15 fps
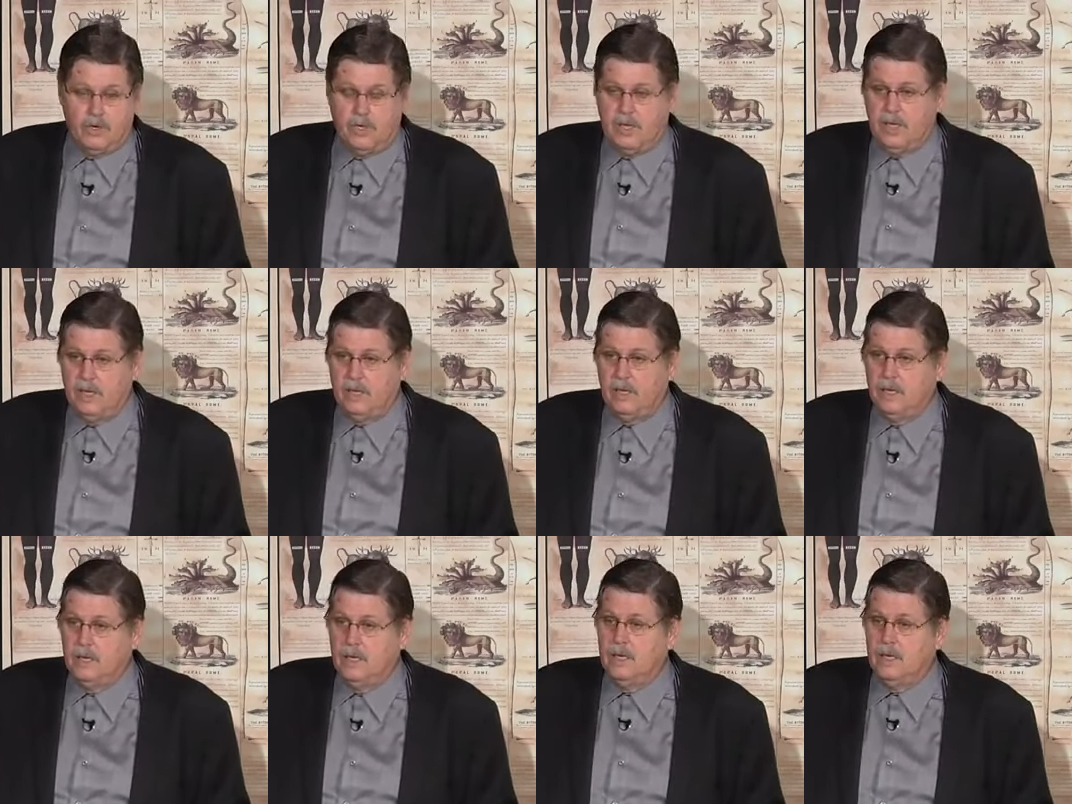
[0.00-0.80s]
And then
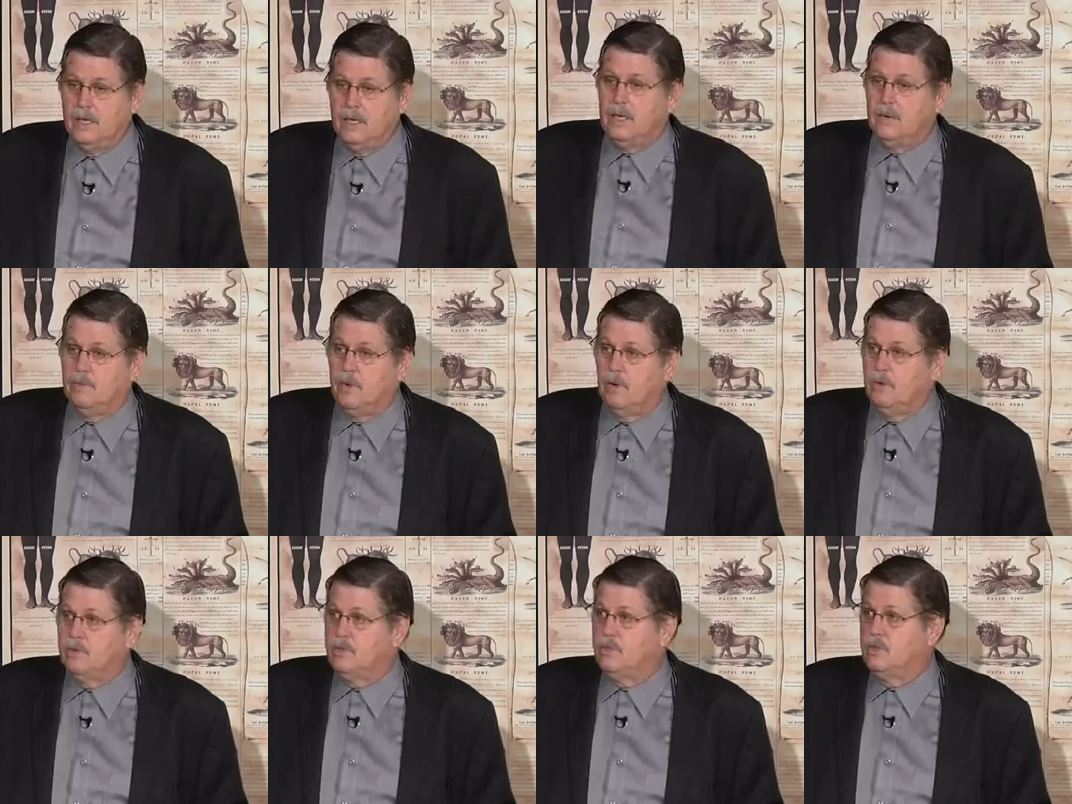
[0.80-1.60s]
he
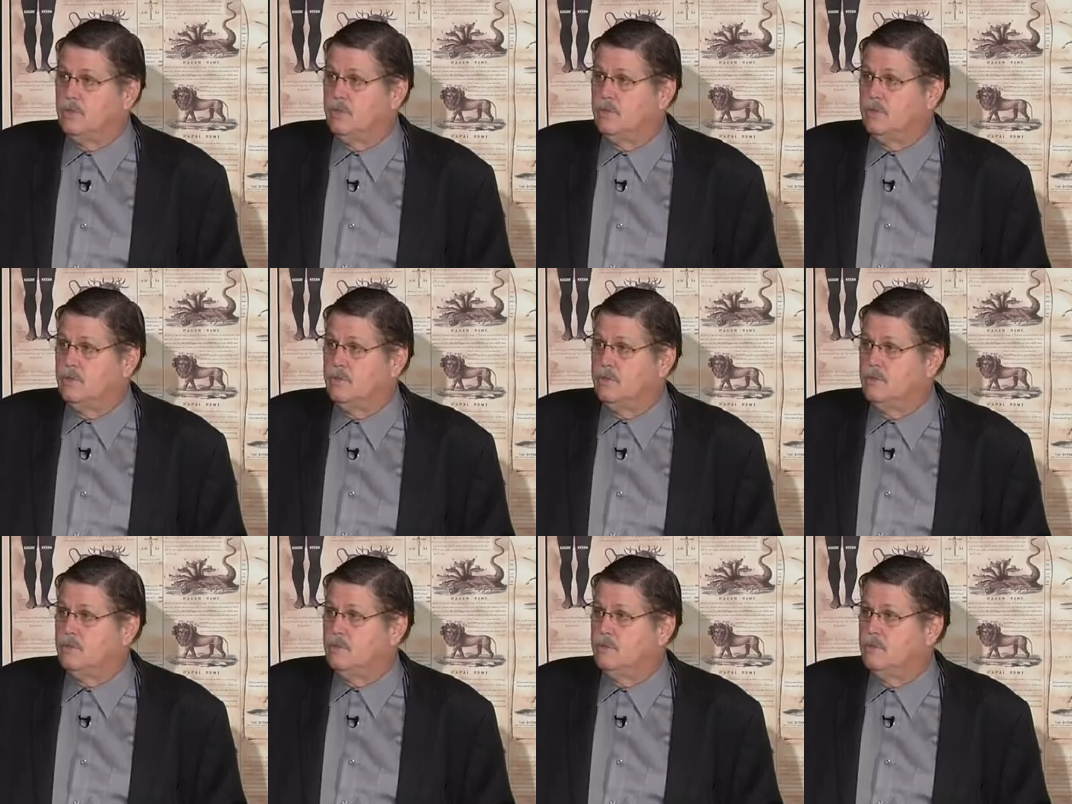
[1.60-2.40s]
wrote,
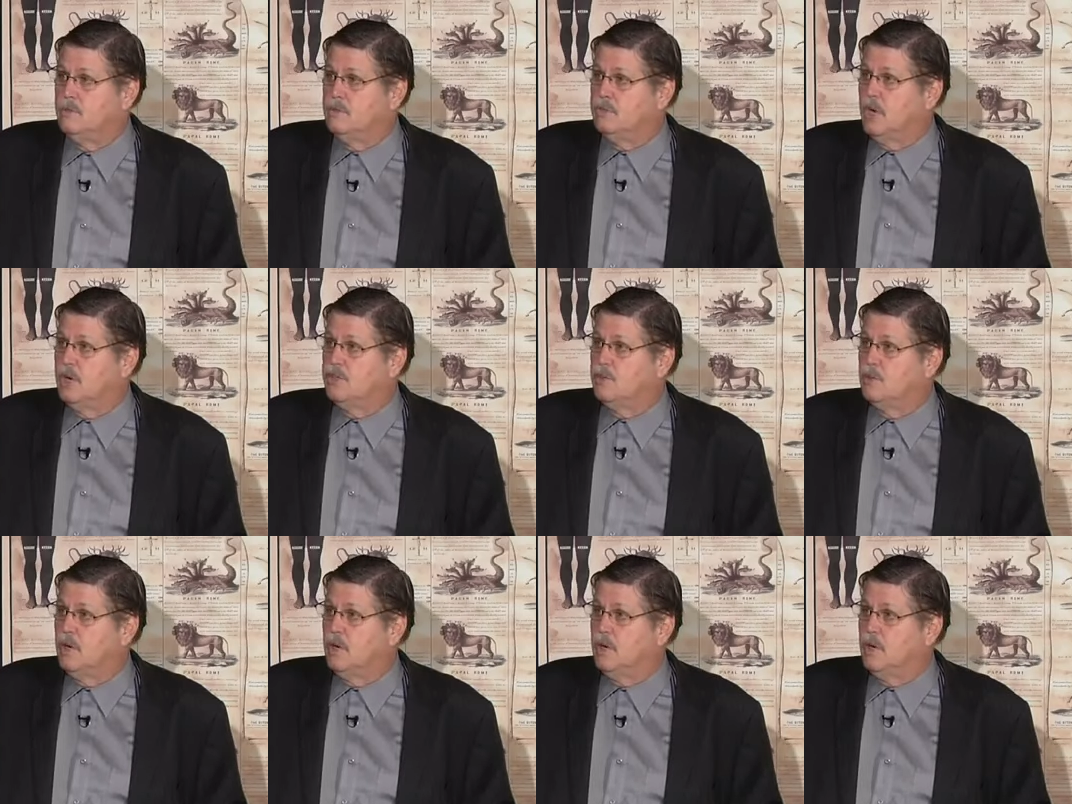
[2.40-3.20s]

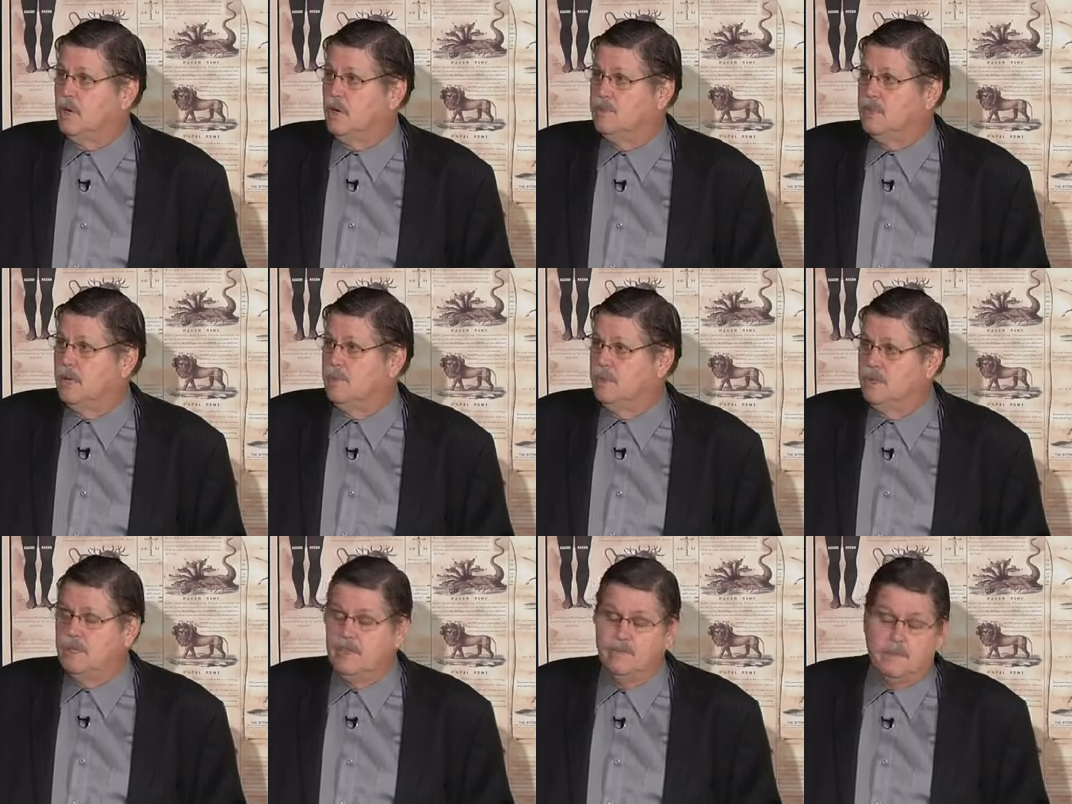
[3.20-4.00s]
Joshua Himes, I
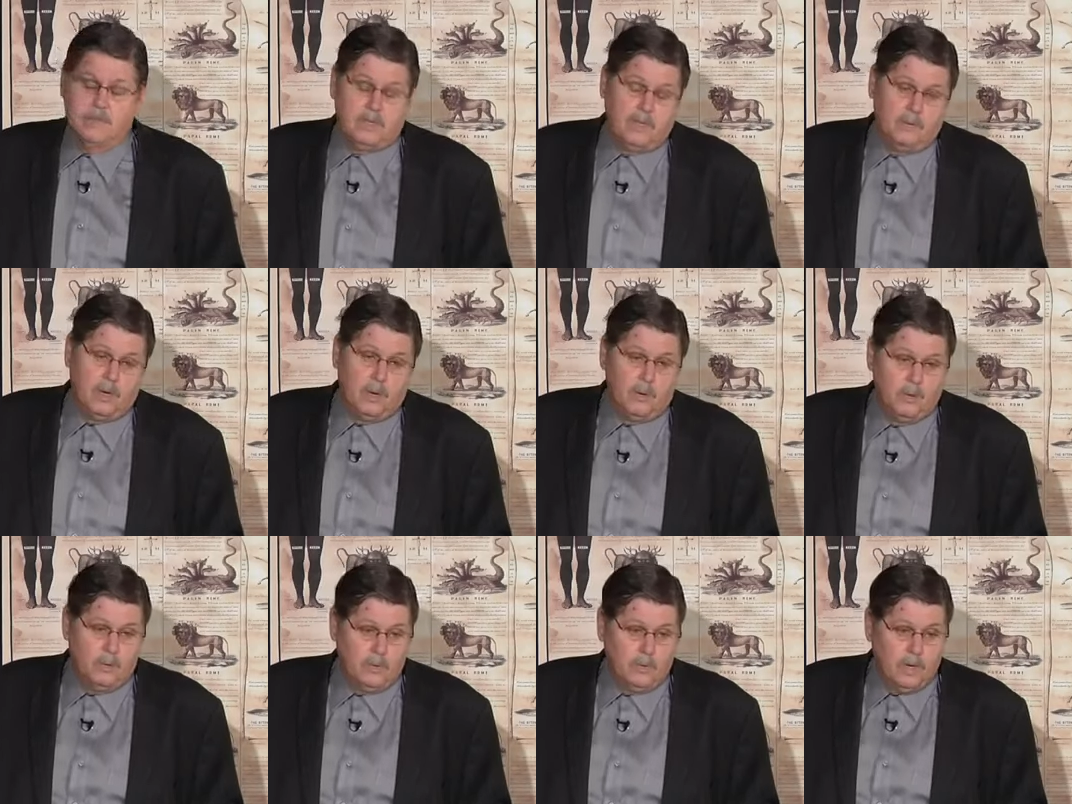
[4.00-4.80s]
believe, but he wrote,